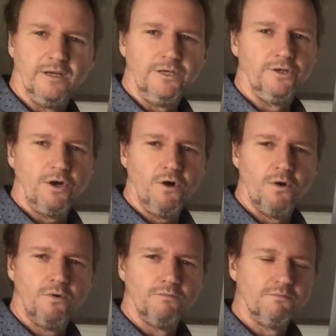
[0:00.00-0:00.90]
You
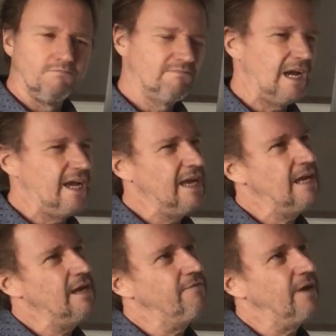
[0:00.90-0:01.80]
know,
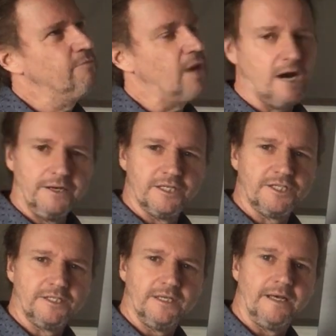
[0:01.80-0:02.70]
if I'm
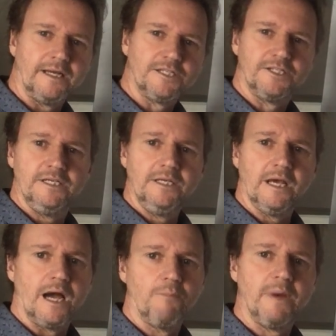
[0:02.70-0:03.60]
honest and I see
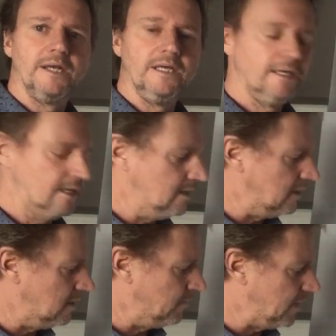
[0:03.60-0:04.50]
how
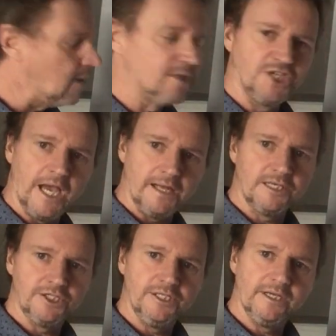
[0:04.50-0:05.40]
much
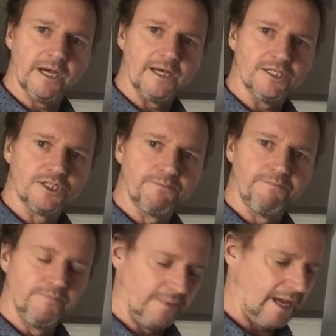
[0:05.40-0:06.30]
energy
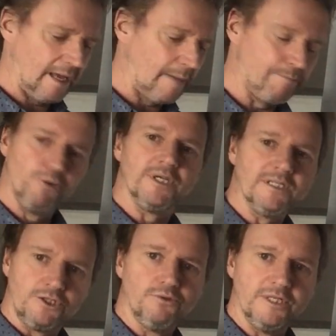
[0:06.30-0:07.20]
I put
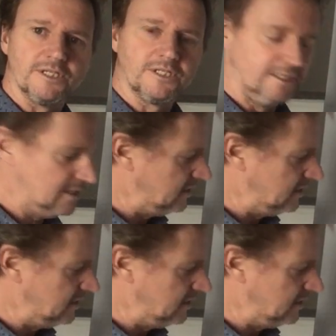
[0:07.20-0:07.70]
into this